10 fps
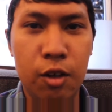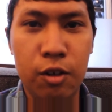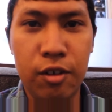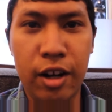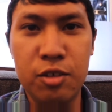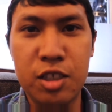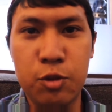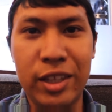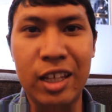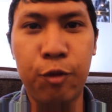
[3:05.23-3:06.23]
now right now just
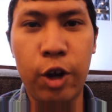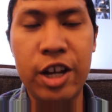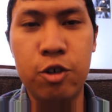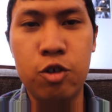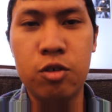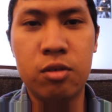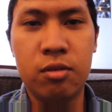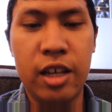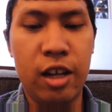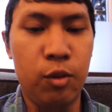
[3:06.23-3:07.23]
waiting for Andrew
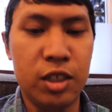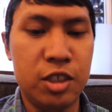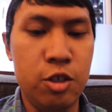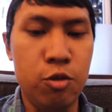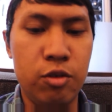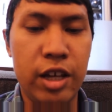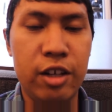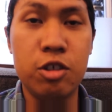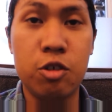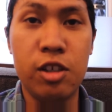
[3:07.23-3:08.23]
and what's new
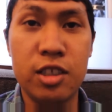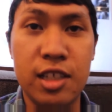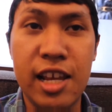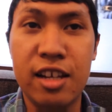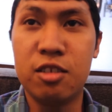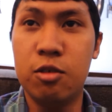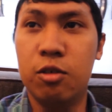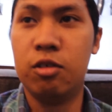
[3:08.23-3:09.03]
Andrew is always late so